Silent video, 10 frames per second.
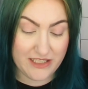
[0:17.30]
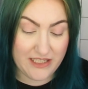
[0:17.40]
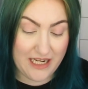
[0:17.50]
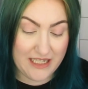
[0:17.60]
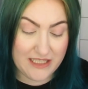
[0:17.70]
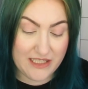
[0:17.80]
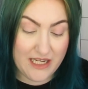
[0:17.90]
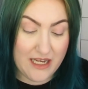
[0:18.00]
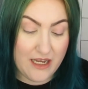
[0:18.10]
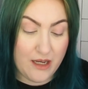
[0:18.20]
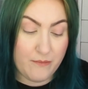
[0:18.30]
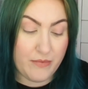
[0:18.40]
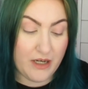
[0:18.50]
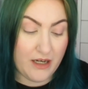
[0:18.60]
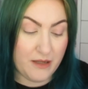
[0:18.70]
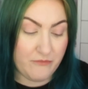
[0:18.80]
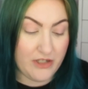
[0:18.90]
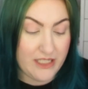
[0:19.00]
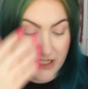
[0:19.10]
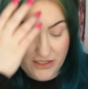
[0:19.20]
the shades but I'm
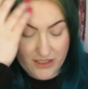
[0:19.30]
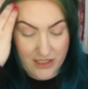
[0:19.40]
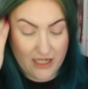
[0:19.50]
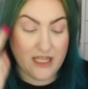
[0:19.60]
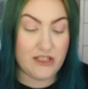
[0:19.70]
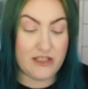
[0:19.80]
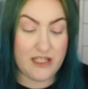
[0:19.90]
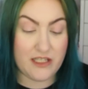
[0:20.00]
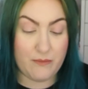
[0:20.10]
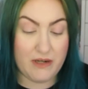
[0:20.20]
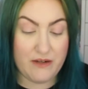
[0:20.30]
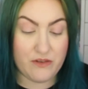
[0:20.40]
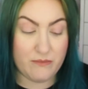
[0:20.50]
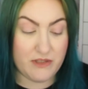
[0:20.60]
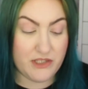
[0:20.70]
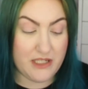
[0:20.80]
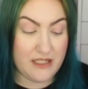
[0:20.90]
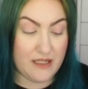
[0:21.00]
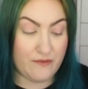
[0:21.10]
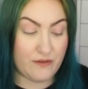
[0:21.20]
really excited to get into these and play with them and see
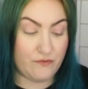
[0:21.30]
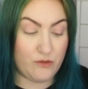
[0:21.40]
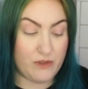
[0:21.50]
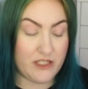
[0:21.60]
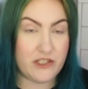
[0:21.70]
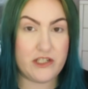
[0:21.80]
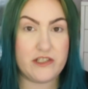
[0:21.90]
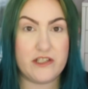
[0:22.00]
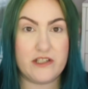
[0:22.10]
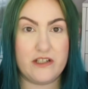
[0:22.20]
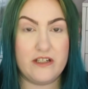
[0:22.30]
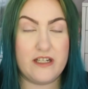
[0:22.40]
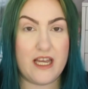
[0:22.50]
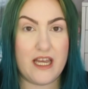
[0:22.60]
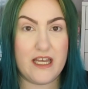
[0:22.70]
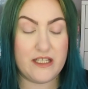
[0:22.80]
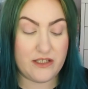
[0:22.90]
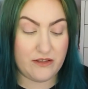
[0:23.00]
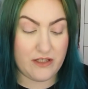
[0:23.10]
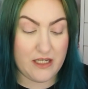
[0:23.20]
if the formula is just as good as
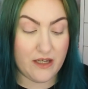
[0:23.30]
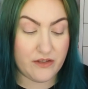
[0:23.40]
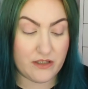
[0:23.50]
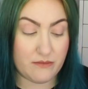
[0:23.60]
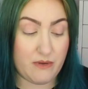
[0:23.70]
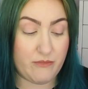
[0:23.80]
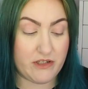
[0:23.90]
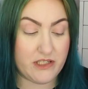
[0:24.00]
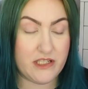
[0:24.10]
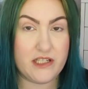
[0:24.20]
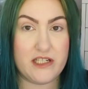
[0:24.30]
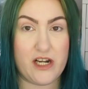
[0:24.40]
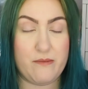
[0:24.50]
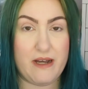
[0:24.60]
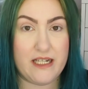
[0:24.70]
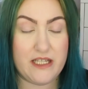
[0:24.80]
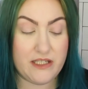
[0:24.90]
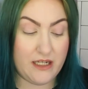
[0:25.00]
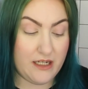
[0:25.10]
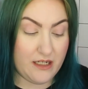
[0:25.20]
the other Cosmic Brushes shadow palettes.
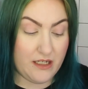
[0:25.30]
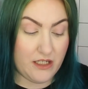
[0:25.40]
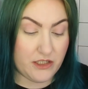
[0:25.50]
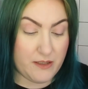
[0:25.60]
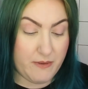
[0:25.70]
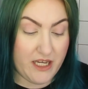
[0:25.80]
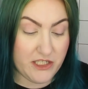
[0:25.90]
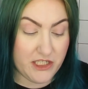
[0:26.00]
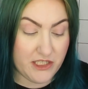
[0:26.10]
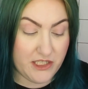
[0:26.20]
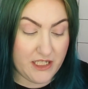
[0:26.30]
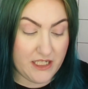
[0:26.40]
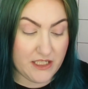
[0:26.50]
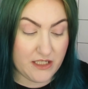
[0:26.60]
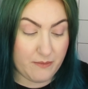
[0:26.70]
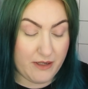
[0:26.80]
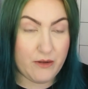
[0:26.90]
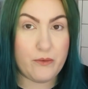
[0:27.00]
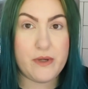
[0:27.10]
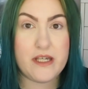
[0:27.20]
So I purchased these about
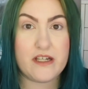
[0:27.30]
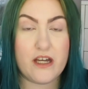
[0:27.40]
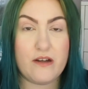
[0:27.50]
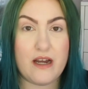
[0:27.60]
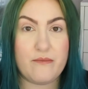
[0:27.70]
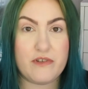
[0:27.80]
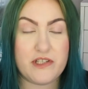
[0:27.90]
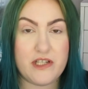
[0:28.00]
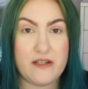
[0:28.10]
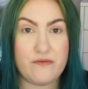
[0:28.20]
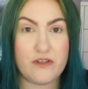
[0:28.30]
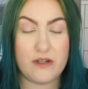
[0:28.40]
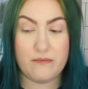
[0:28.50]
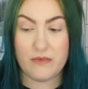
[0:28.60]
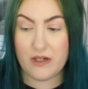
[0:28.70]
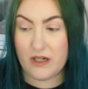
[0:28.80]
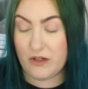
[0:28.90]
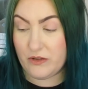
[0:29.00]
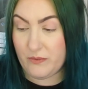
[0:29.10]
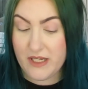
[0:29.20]
a week ago and received them
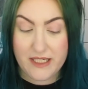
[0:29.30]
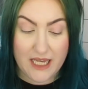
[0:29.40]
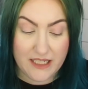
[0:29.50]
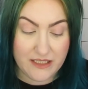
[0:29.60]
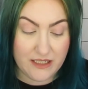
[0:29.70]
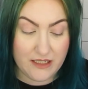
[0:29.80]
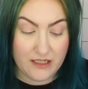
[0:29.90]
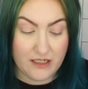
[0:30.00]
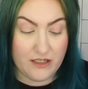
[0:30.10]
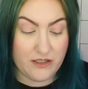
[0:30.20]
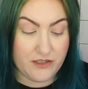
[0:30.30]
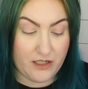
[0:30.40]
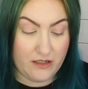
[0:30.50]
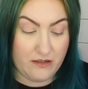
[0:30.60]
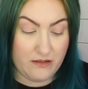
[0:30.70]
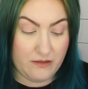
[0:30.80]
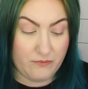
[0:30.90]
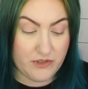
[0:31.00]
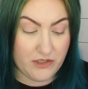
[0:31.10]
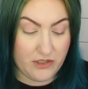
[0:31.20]
on the weekend so it
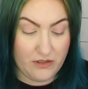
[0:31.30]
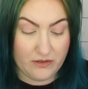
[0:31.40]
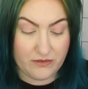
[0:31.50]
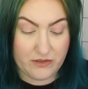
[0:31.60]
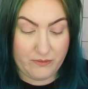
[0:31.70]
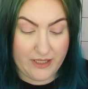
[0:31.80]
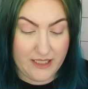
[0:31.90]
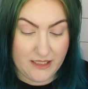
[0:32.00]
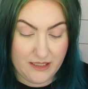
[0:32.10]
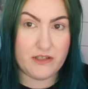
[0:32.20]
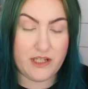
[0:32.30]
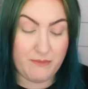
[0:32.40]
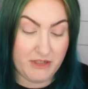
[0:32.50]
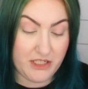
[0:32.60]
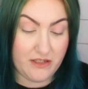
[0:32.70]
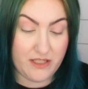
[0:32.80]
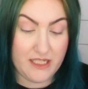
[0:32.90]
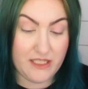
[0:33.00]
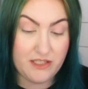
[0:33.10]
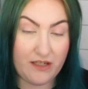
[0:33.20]
wasn't too long to wait. So let me show you the
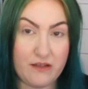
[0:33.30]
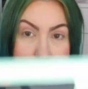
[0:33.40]
inside